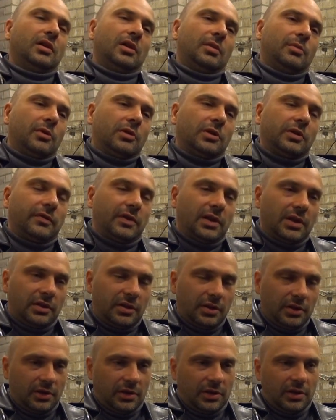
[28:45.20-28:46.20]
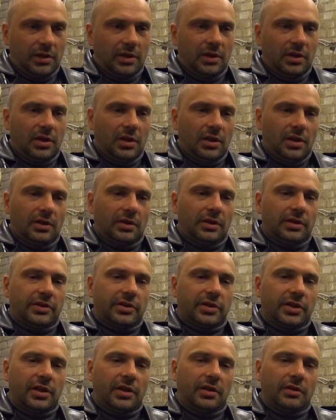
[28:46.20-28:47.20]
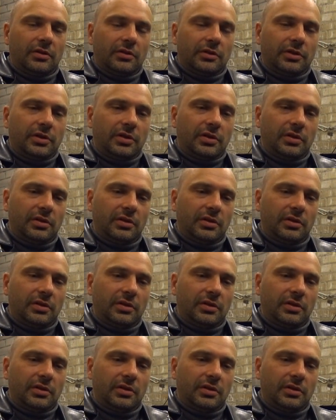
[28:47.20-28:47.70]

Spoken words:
about that, let's say, not